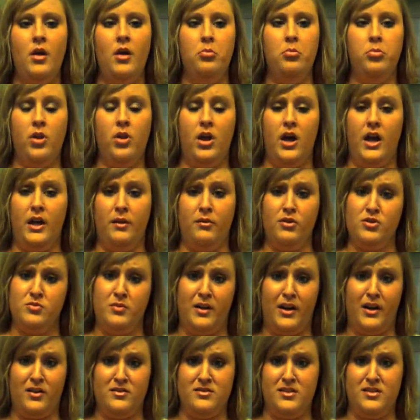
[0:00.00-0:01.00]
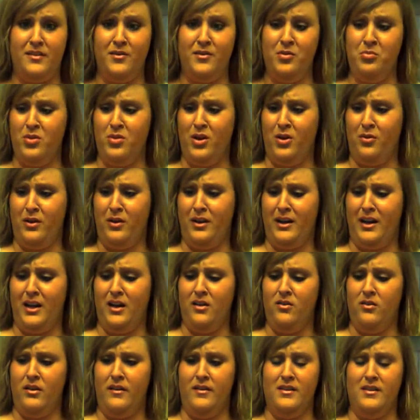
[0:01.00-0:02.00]
Blonde, which my hair is not even blonde right
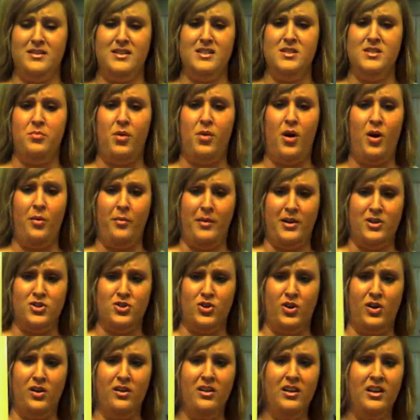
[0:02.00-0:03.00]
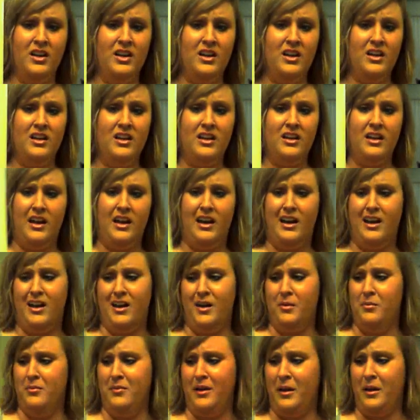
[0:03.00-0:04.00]
now. And this is Paul Mitchell.
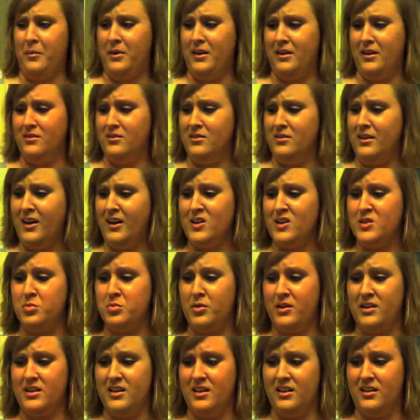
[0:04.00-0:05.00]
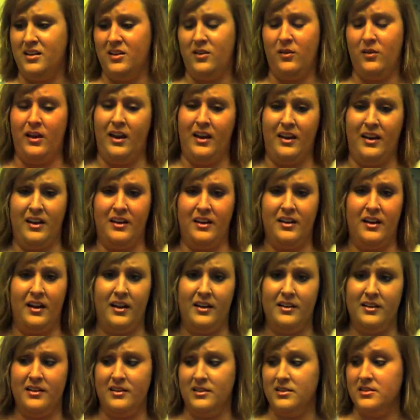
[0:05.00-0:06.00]
I mean, hairspray, you can get any
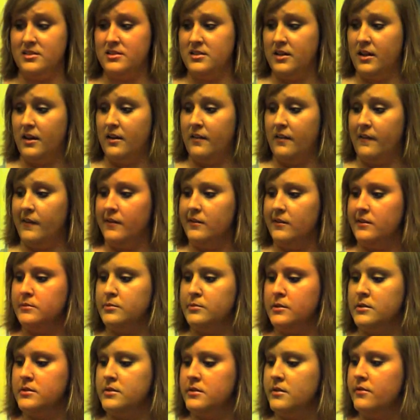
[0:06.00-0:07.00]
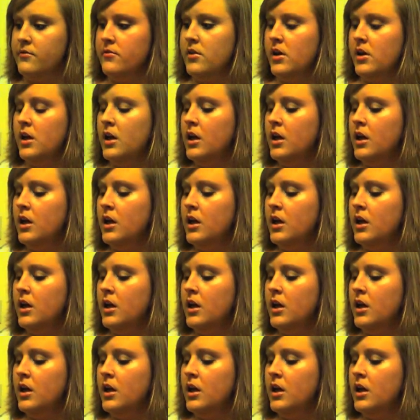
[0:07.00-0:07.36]
kind, and it's not that expensive.